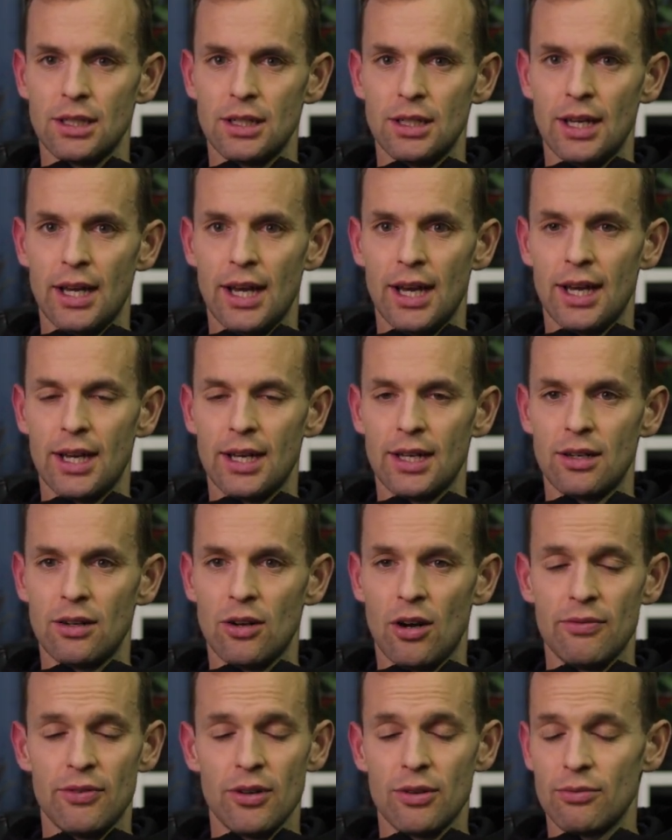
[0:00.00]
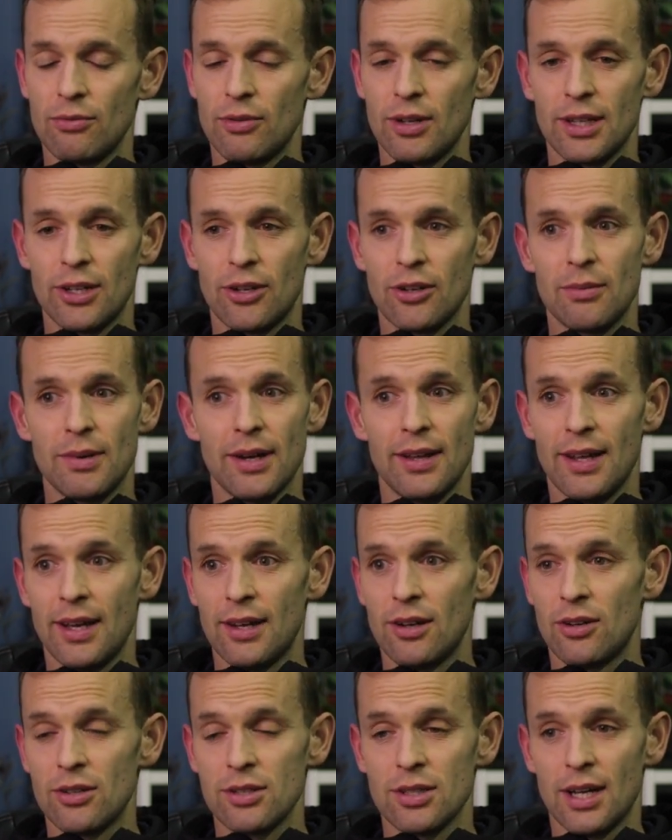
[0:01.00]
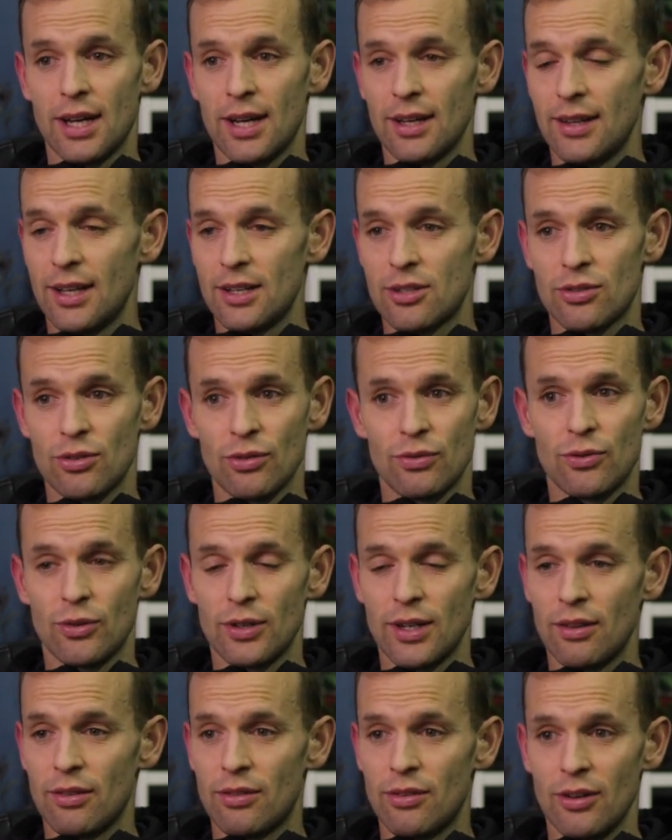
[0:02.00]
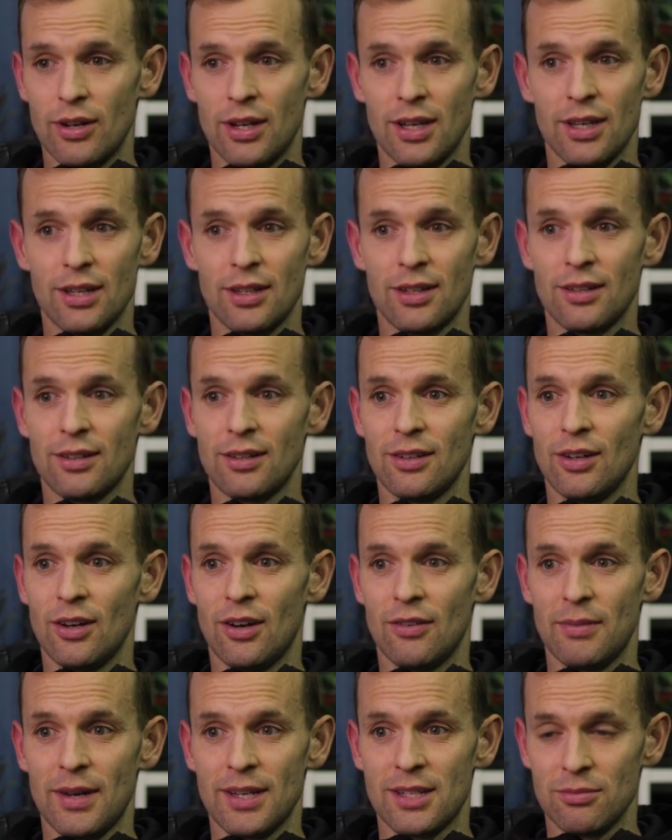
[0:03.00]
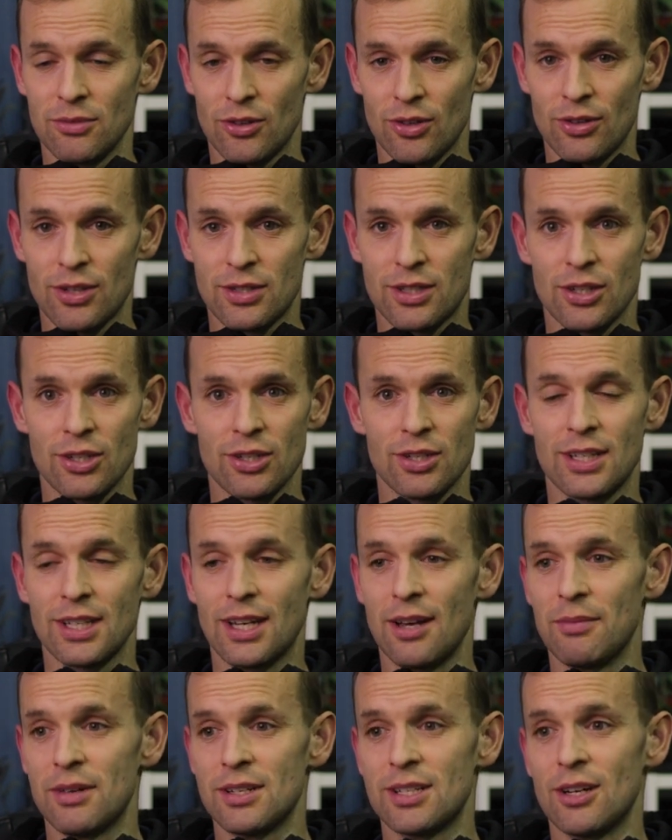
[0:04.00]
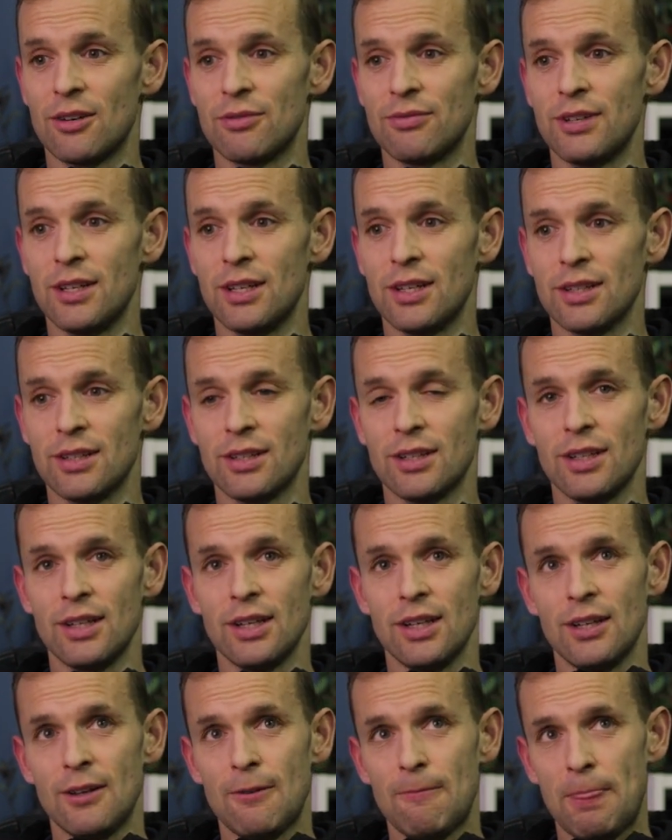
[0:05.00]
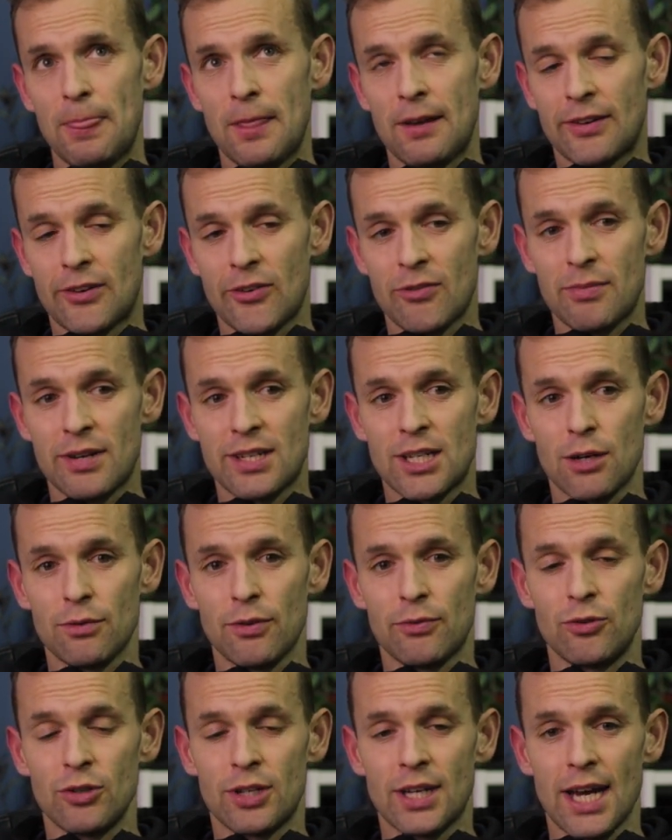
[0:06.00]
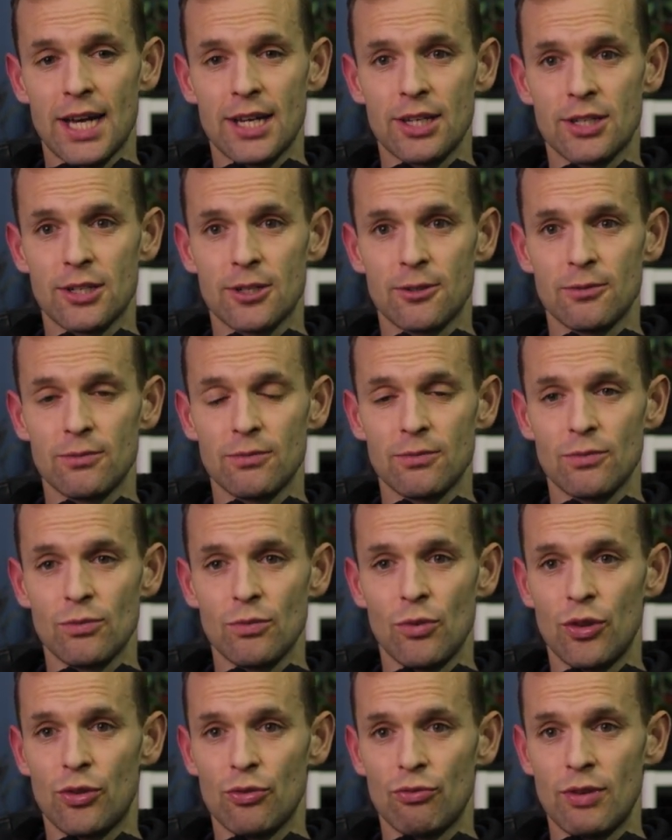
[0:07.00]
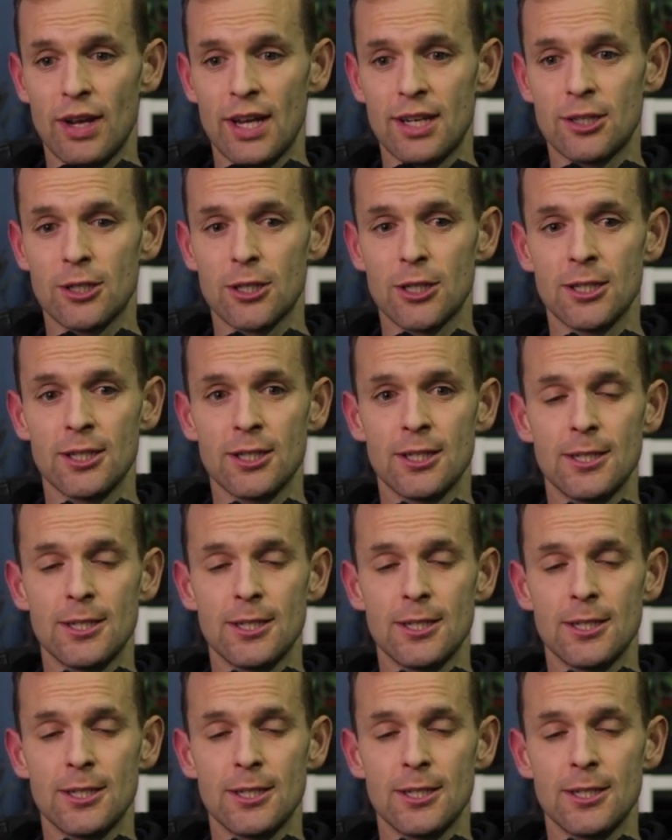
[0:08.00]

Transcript: And I felt really good about that. I was like, that's 2:14.30. I've made some good decisions to get myself here. I've given myself a few Ks worth of rest.